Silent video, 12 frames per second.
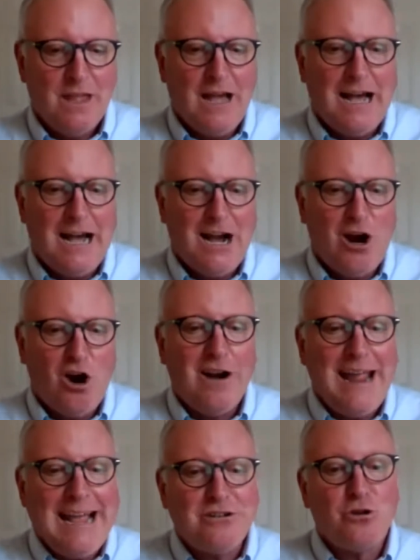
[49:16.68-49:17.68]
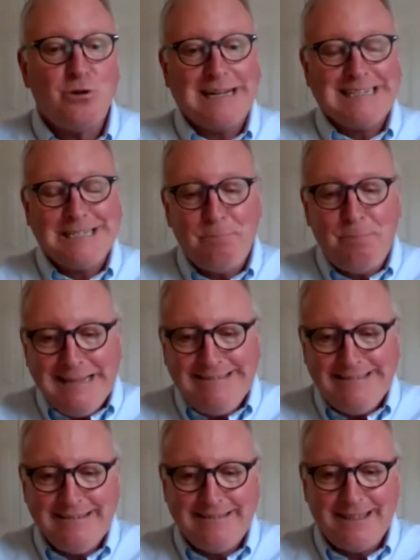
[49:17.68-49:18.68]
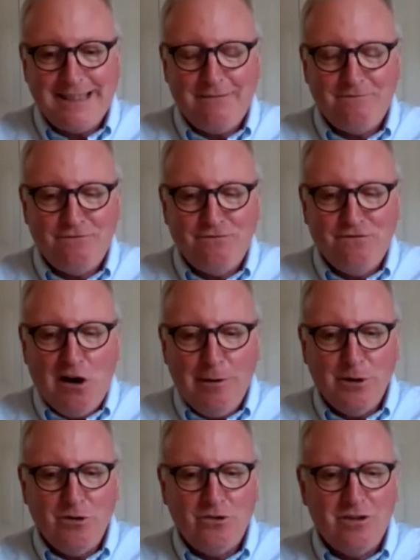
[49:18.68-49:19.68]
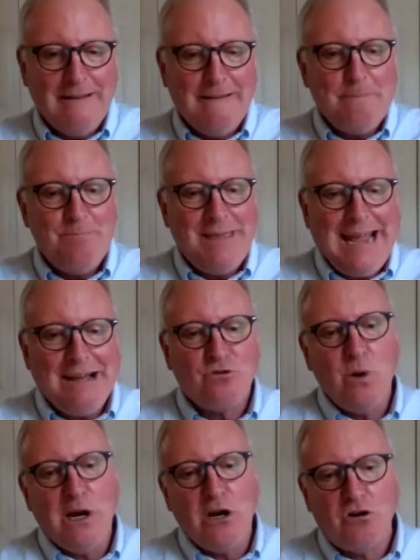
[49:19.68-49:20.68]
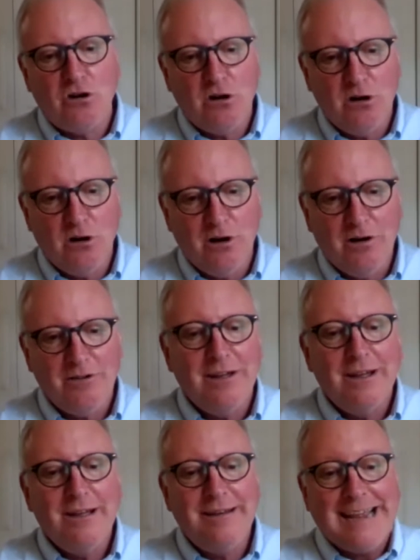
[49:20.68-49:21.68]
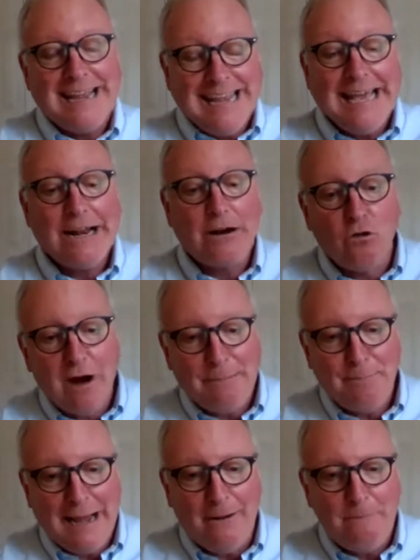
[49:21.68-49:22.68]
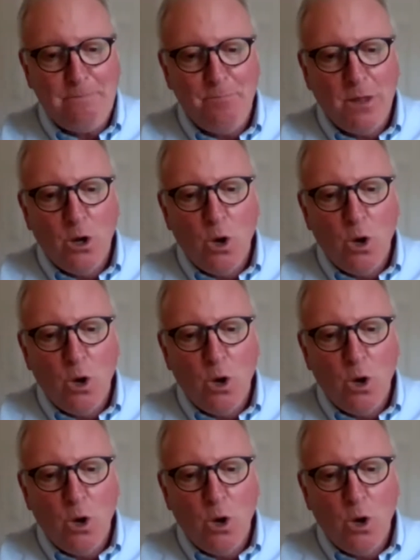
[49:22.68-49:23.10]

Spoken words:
are extra expenses that farmers have to incur to get a crop out,